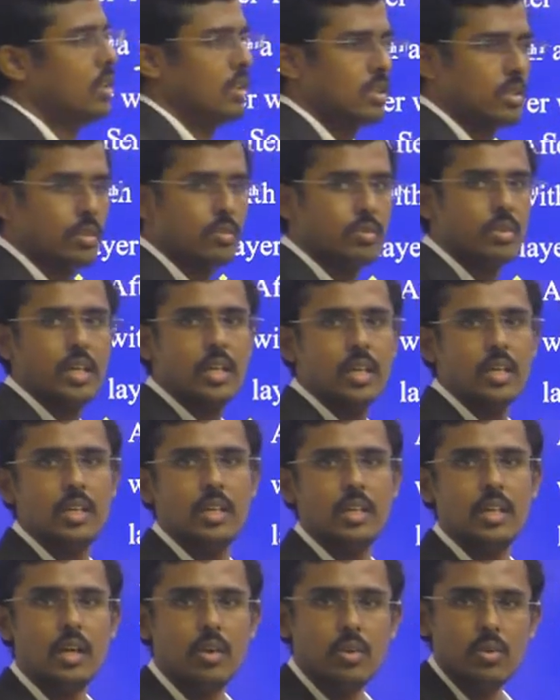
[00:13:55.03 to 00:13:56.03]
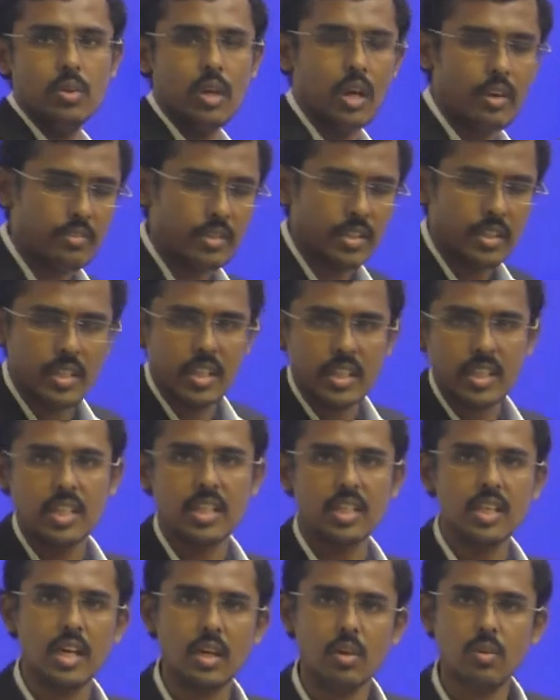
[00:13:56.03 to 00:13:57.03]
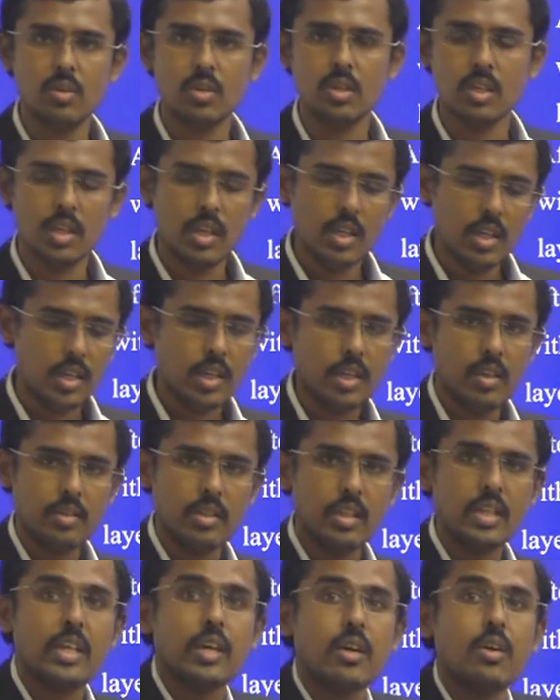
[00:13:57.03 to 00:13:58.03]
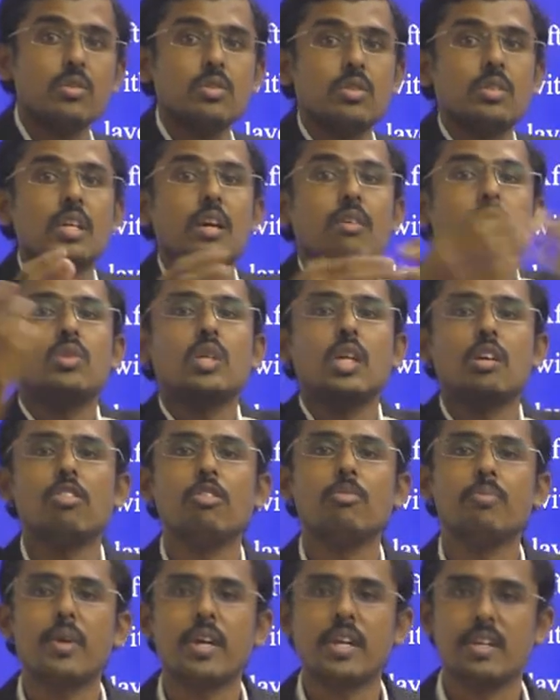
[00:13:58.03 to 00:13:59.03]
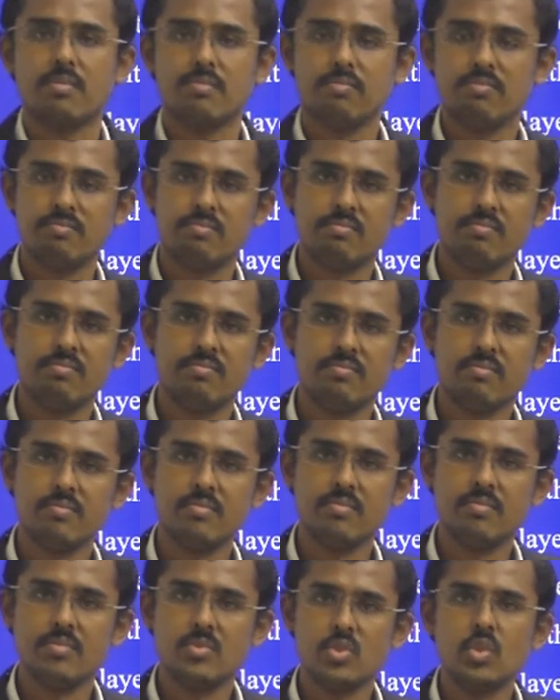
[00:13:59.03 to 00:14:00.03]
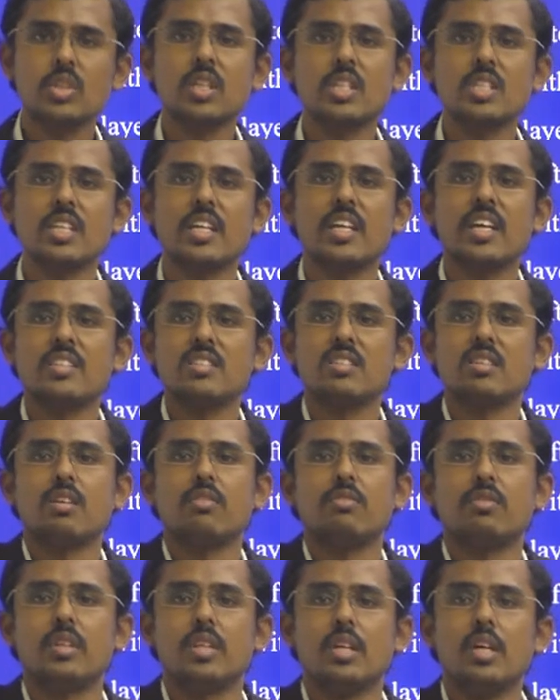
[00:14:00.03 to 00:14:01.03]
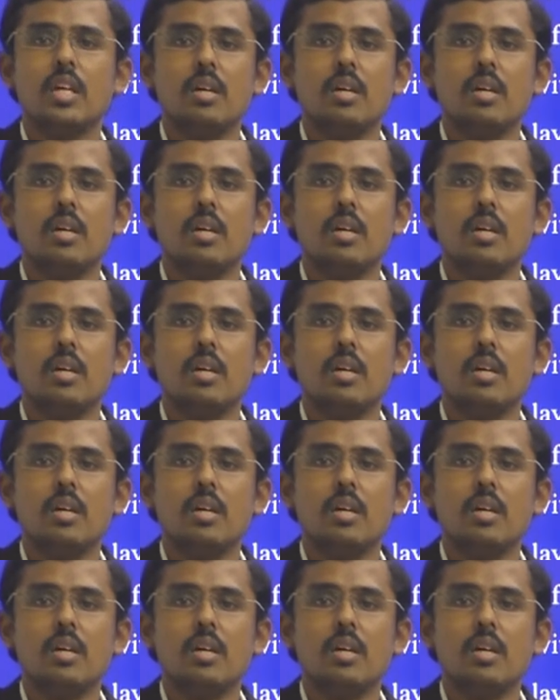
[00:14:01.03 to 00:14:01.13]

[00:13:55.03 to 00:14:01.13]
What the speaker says: So we are now, after taking out, the kerosene have to evaporate. So that's the nature of it.